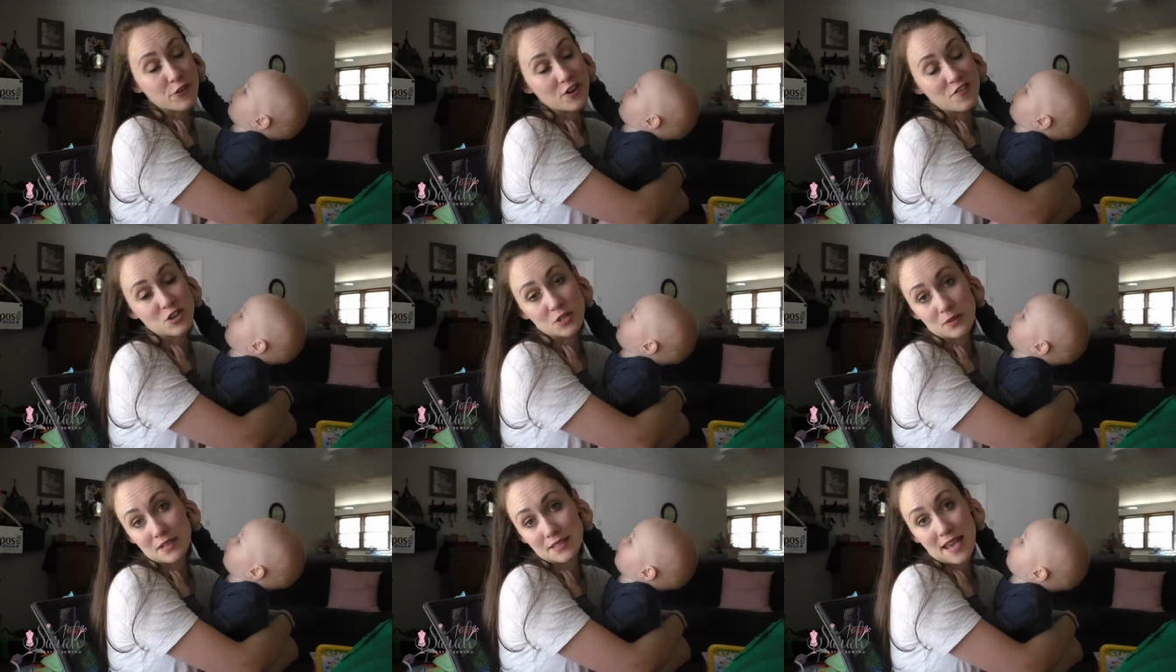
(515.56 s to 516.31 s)
or if you just
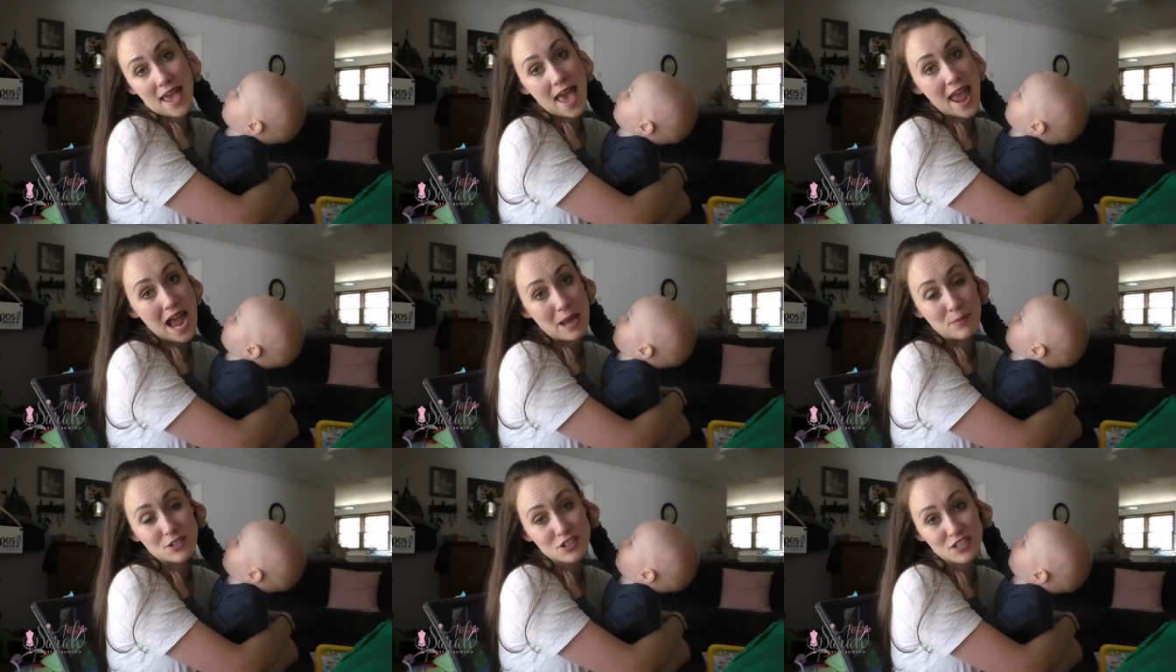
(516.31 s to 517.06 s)
want to say, hey,
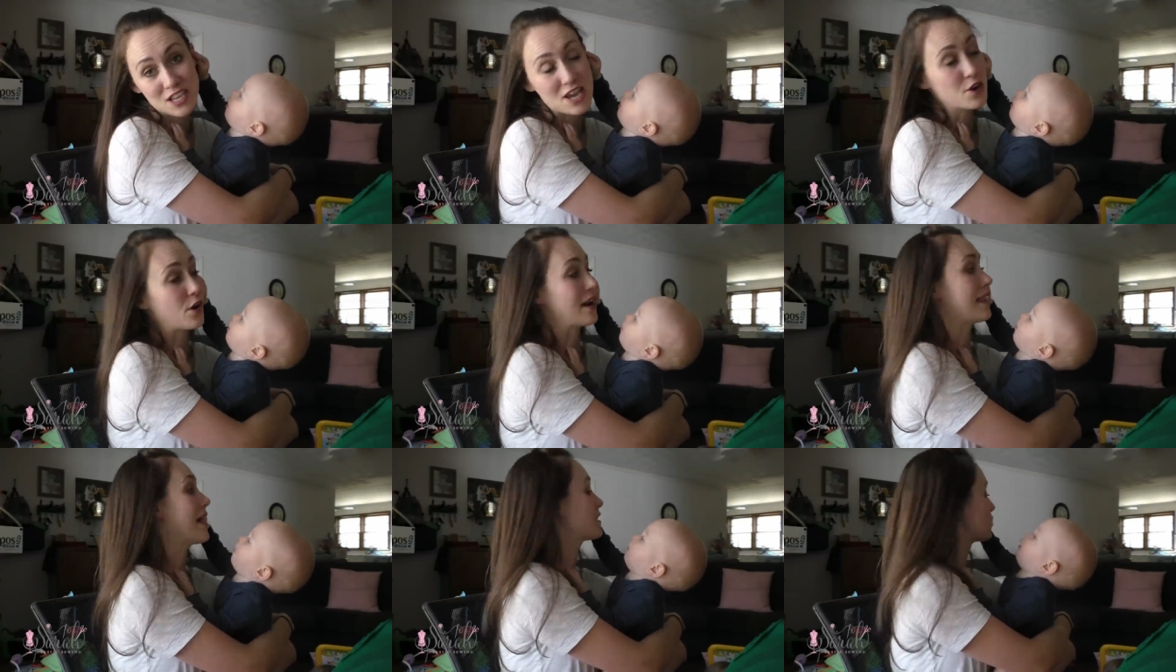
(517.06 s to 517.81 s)
I'm interested or
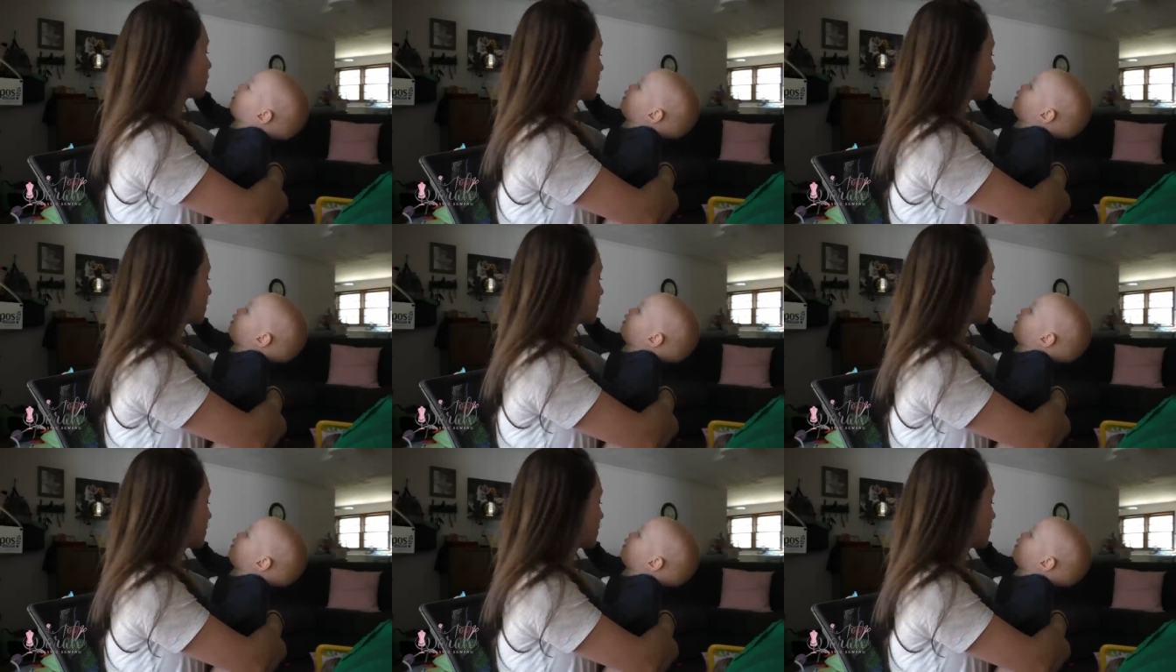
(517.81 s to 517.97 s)
I'd like to